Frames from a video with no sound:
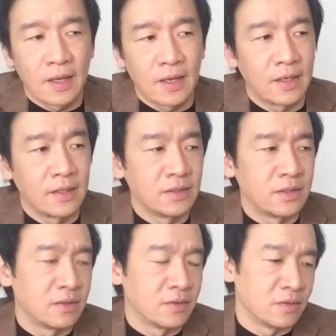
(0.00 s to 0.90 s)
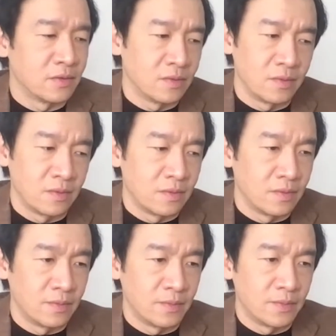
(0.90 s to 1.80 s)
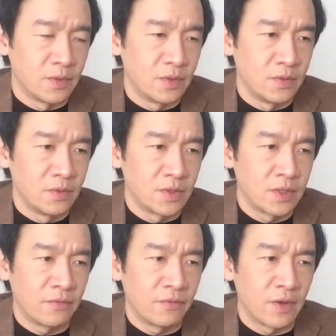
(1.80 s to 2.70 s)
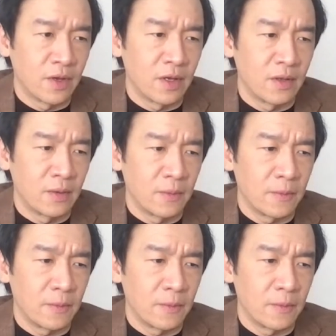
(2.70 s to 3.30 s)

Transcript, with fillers: and to to do stuff that